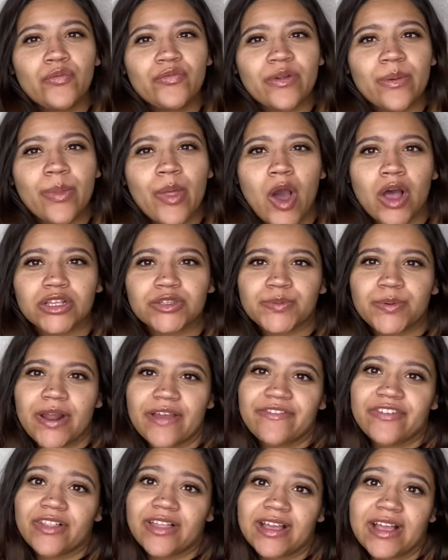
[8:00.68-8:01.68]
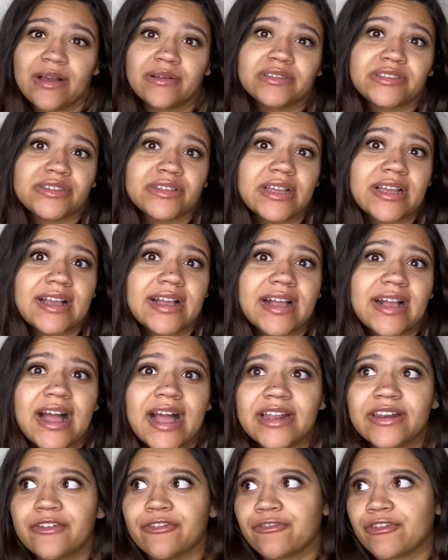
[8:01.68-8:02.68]
from the hospital, I feel like I was
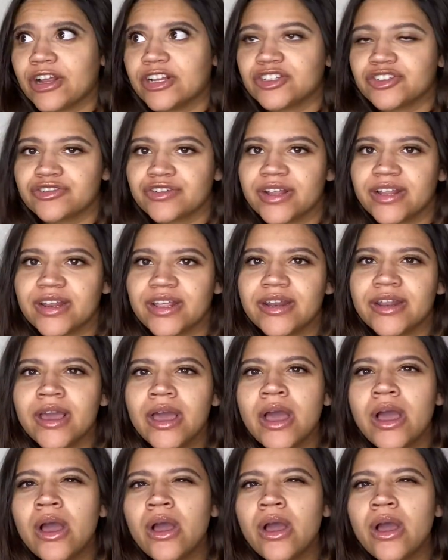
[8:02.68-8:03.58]
kind of frustrated